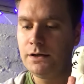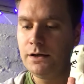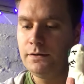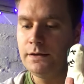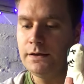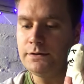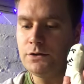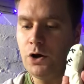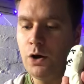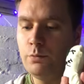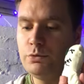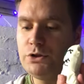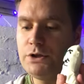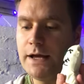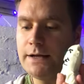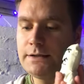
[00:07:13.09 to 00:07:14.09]
This
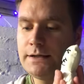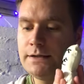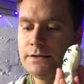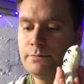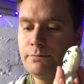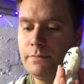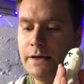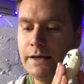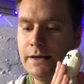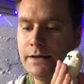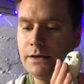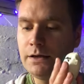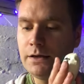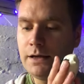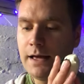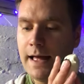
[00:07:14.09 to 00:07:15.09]
object is me
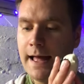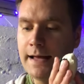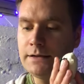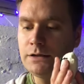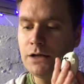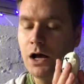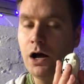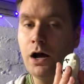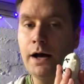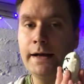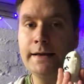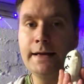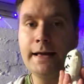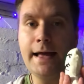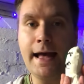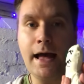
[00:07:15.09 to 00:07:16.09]
and I
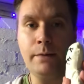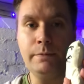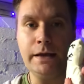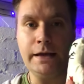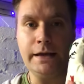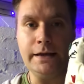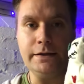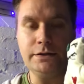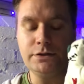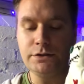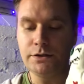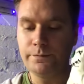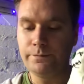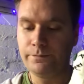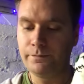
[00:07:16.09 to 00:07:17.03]
am it.